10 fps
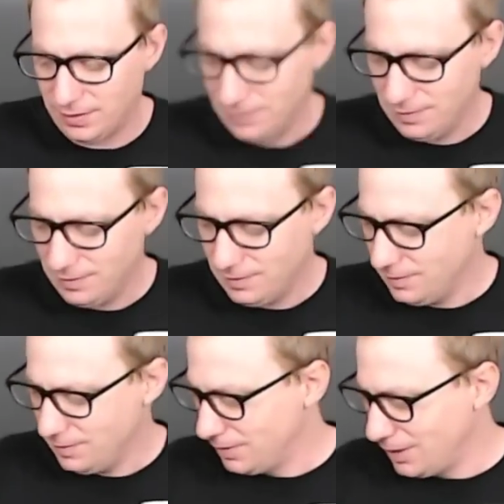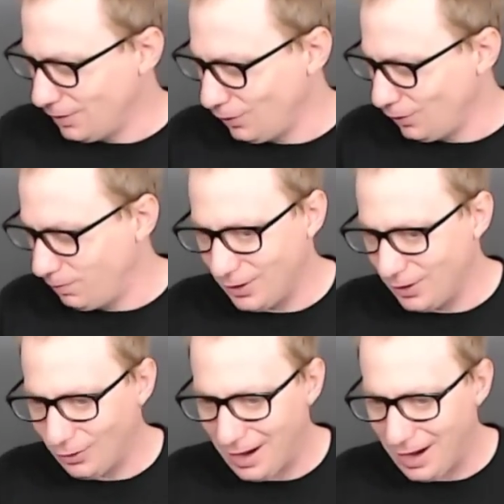Getting a little bit of your hair in my
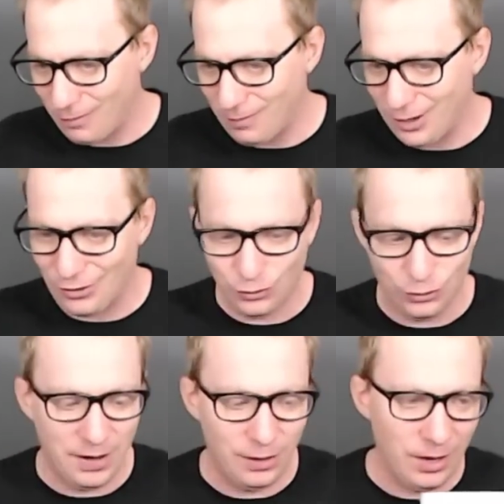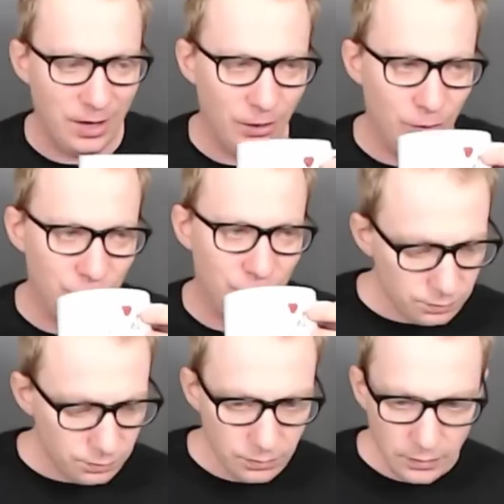nostrils, by the way, Lucy.
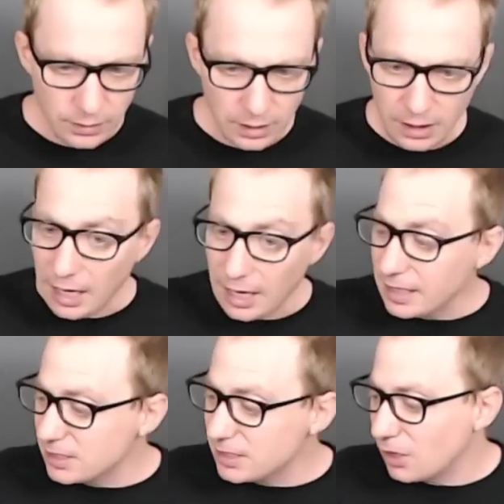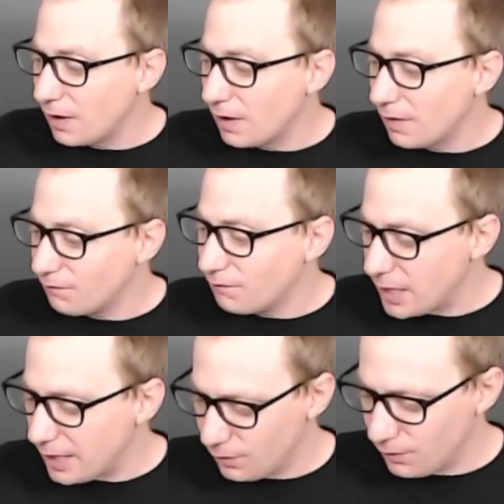I guess it's not fair
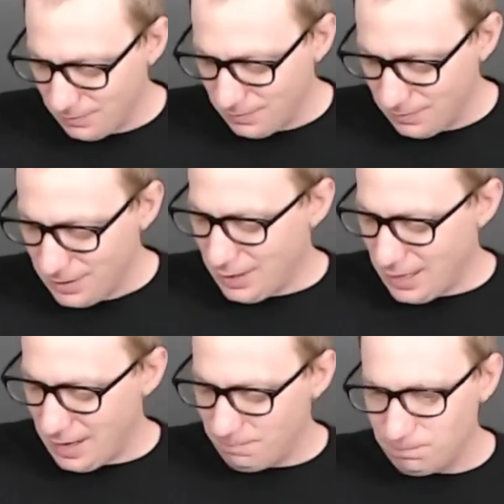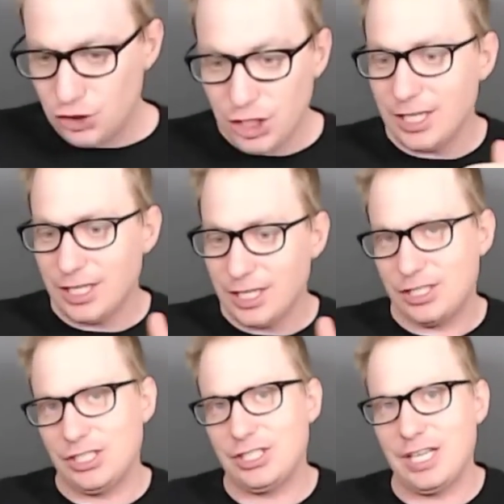that she gets to
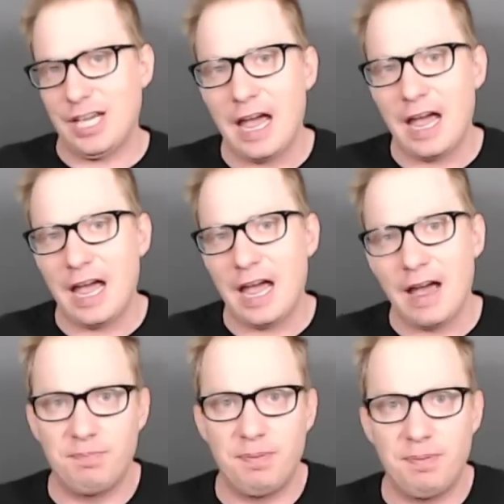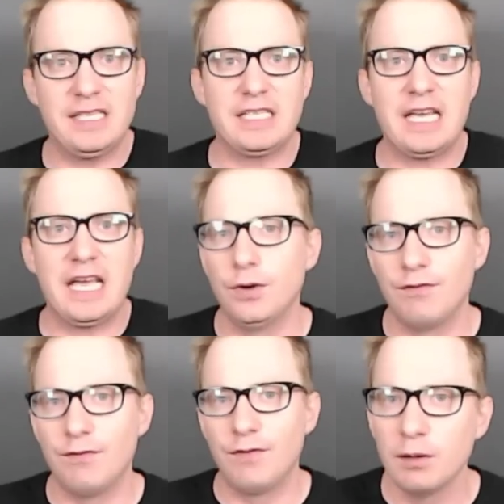have the best cat food available to
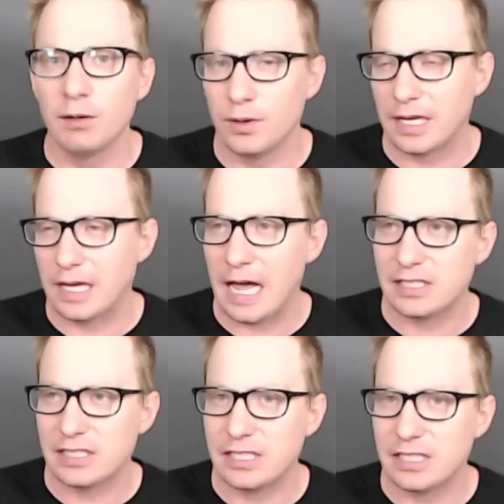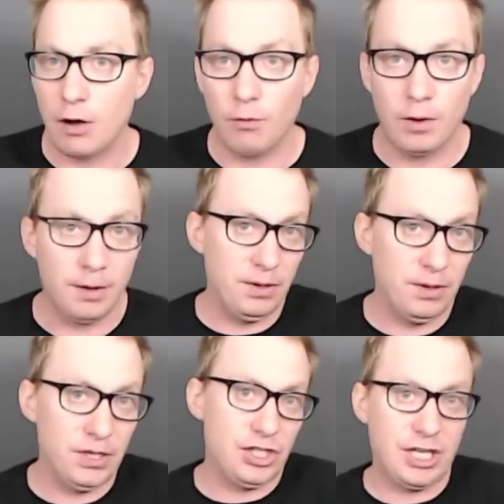cats now when a bunch of cats
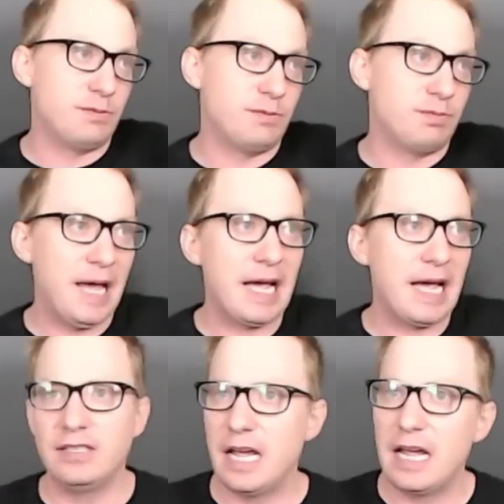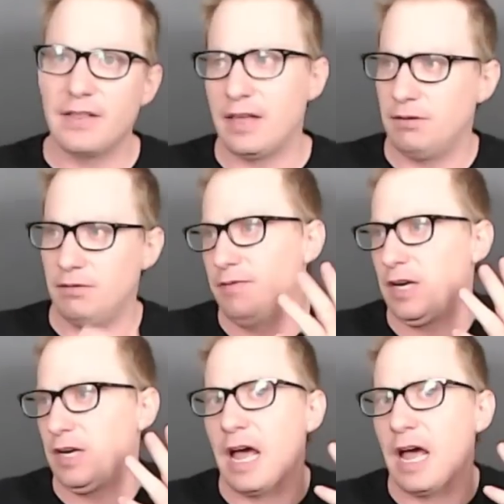back in the day, they didn't even have
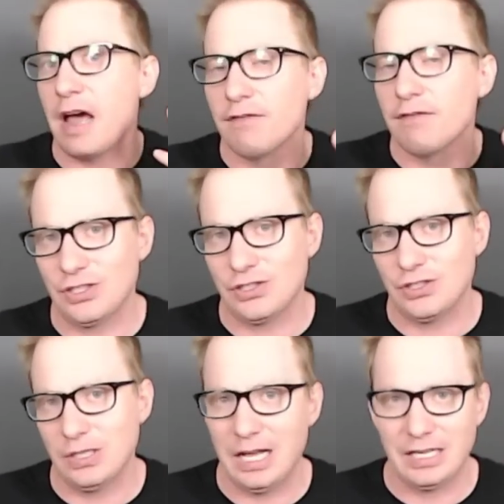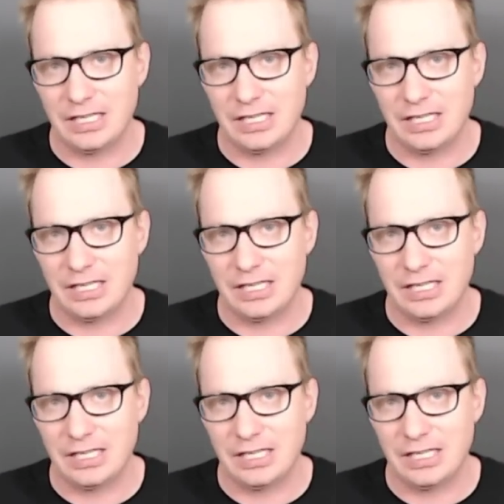specialized cat food.